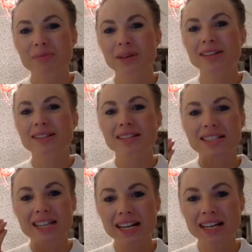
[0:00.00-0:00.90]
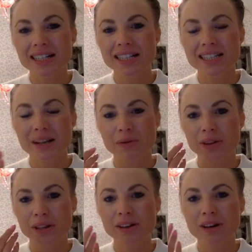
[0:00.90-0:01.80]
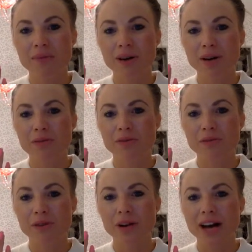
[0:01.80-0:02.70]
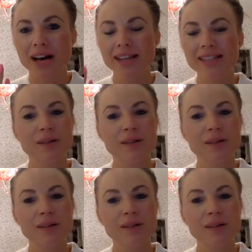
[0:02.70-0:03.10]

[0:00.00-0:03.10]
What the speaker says: because the tears that will not come out from your eyes,